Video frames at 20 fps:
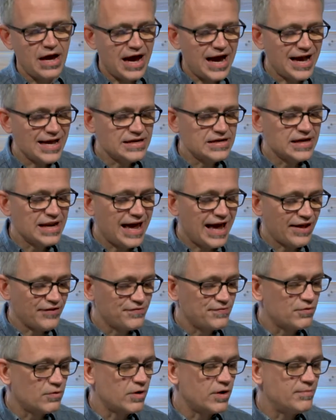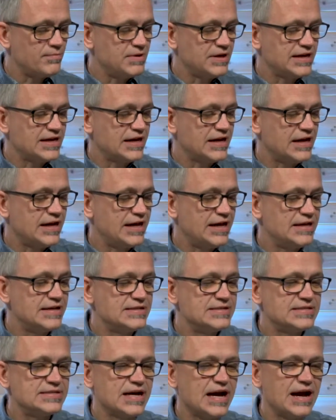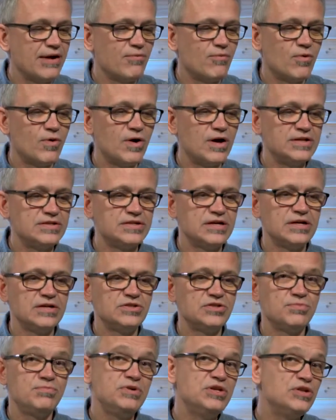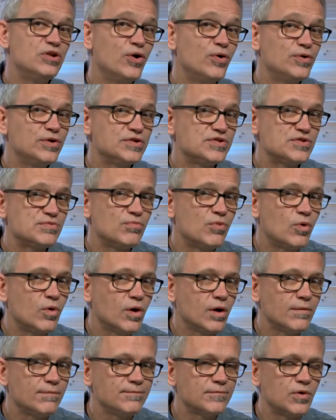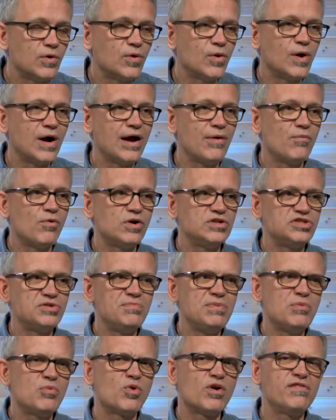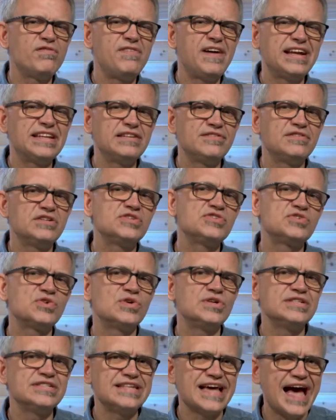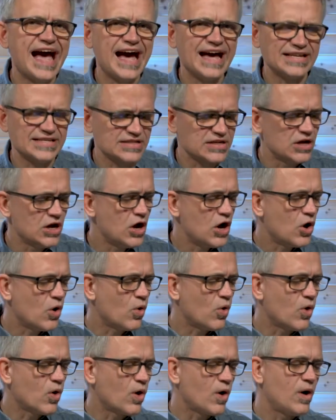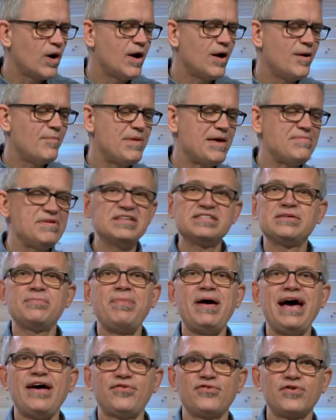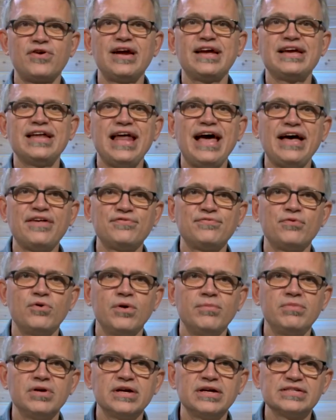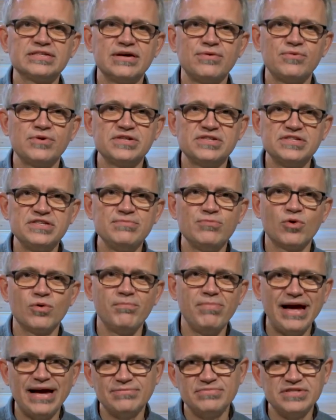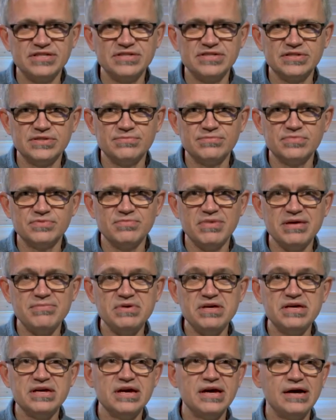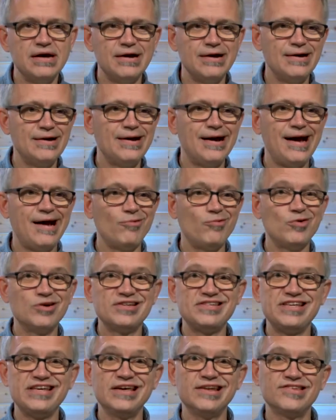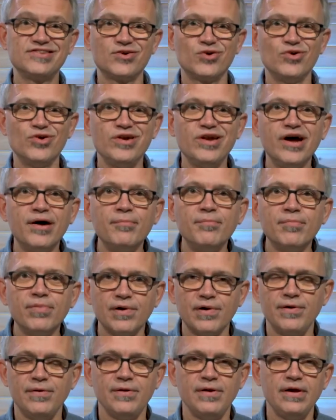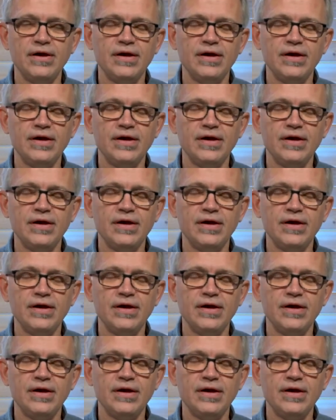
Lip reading: I could ask for it because I want to be noticed more, or I want to be more effective in a certain task. Or maybe as a pastor, I could ask for it because I want to see more baptisms. Maybe I want to see a certain number.